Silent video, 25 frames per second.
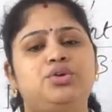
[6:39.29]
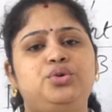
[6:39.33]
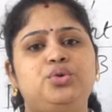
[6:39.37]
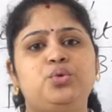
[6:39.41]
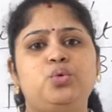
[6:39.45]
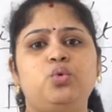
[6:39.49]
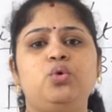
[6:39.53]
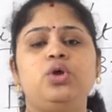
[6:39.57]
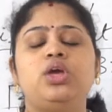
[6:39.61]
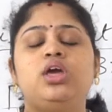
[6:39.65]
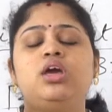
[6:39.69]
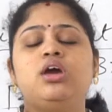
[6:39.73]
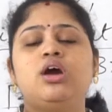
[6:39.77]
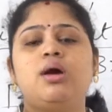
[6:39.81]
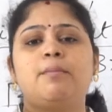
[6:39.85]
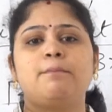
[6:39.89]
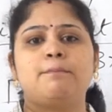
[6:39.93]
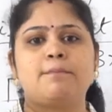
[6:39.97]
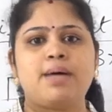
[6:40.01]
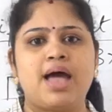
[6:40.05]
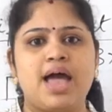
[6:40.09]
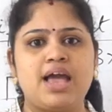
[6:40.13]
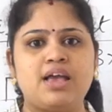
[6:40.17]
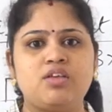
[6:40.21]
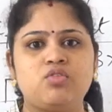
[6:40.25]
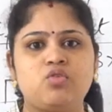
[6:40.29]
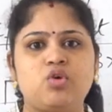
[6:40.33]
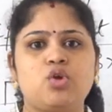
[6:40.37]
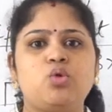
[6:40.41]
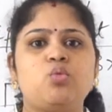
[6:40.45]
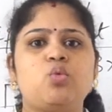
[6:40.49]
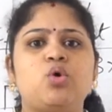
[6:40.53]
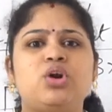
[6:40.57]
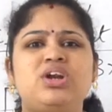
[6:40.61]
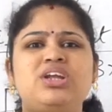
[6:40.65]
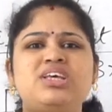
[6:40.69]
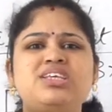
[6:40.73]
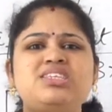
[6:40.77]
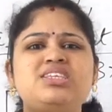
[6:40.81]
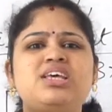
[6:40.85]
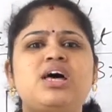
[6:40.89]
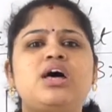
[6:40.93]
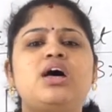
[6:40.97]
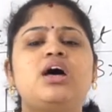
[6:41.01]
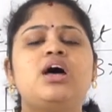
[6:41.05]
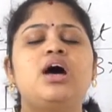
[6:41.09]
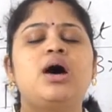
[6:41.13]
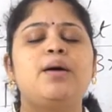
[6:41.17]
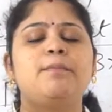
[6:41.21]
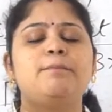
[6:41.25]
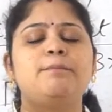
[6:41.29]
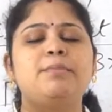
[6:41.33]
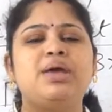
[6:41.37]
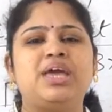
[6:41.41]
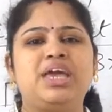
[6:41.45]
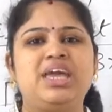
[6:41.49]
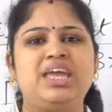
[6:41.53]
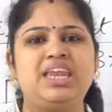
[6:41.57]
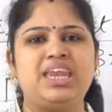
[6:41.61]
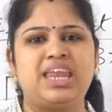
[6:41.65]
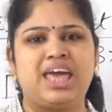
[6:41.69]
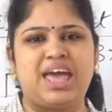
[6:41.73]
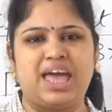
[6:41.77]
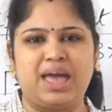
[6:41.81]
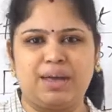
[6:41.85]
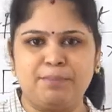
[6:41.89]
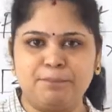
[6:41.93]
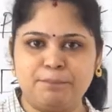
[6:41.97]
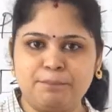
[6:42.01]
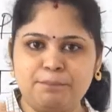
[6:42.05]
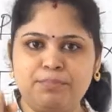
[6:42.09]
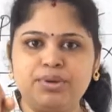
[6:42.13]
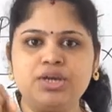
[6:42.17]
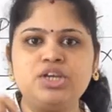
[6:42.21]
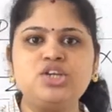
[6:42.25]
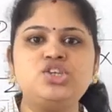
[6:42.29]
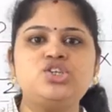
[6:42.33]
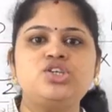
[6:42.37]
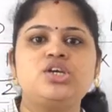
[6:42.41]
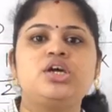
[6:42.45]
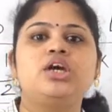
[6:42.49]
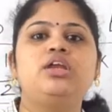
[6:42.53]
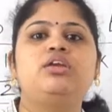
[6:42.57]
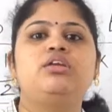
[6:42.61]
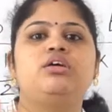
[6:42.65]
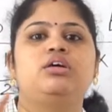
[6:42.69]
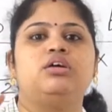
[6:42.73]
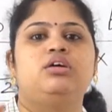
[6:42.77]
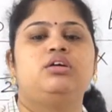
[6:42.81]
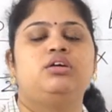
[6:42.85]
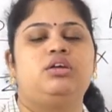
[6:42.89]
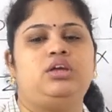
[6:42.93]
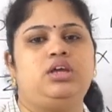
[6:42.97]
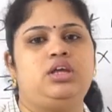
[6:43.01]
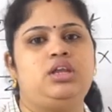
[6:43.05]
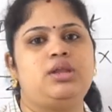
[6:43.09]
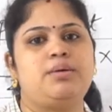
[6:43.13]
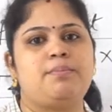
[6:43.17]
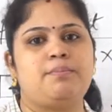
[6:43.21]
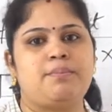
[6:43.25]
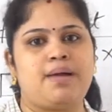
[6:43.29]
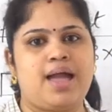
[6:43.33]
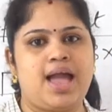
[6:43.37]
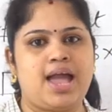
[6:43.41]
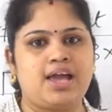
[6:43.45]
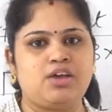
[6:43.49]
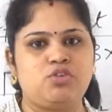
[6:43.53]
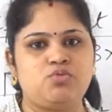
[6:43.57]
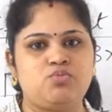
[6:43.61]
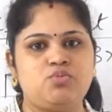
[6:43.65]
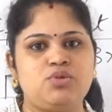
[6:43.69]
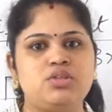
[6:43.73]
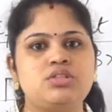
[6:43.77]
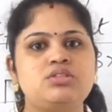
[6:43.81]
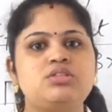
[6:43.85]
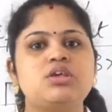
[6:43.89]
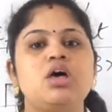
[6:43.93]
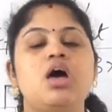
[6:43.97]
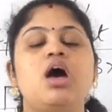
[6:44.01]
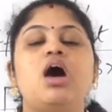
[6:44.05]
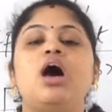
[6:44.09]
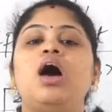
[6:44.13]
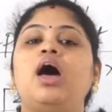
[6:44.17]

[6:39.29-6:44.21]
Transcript: doing a max, or what is the main ambition in a max, means